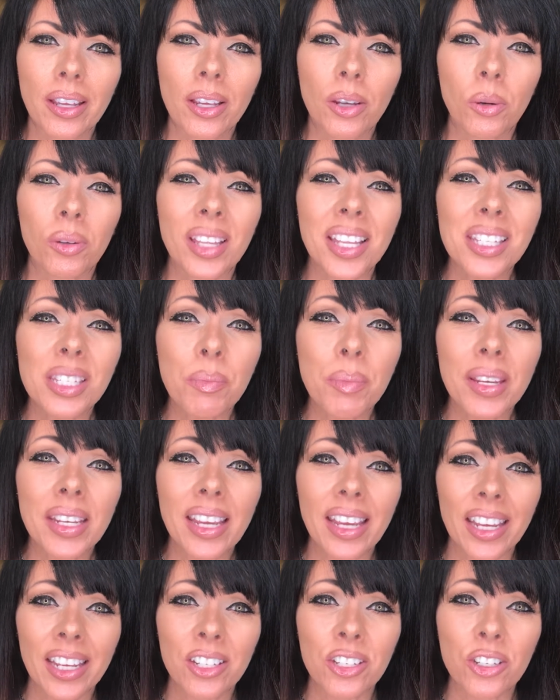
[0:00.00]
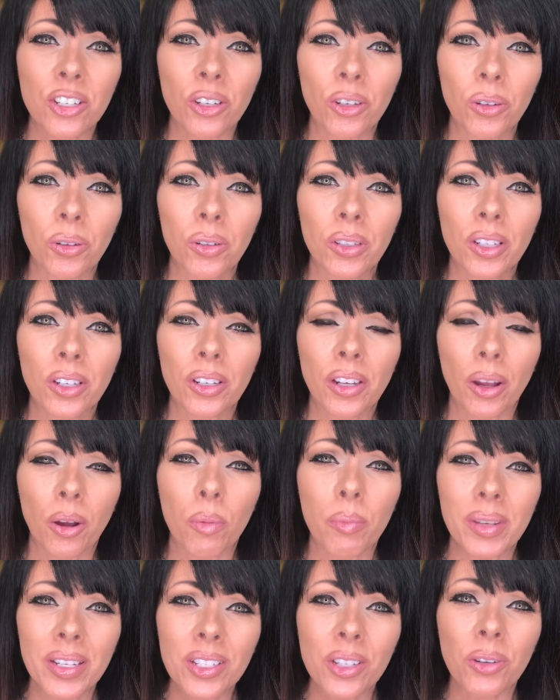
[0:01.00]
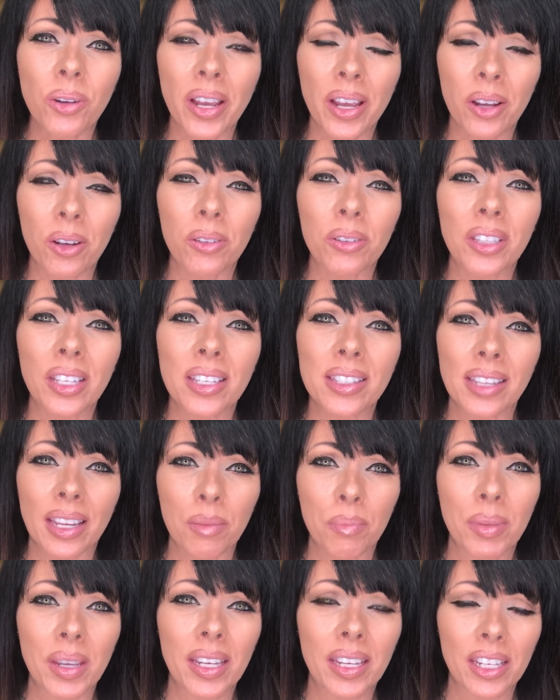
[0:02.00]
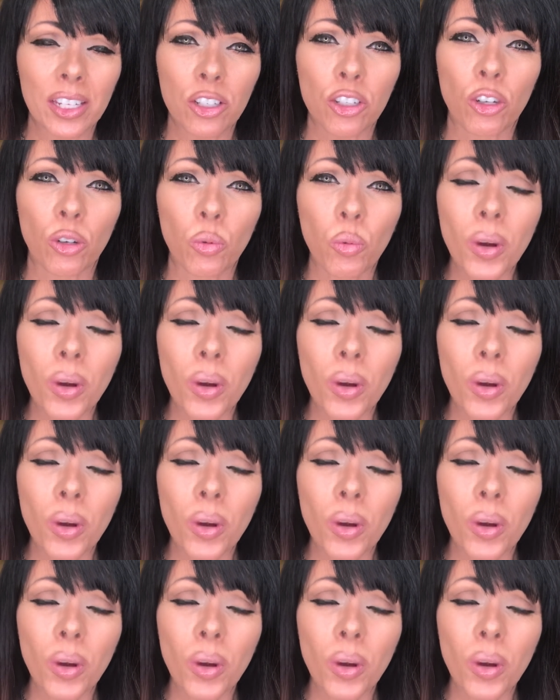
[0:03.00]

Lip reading: Well, that's a big issue. Mental health is a big issue.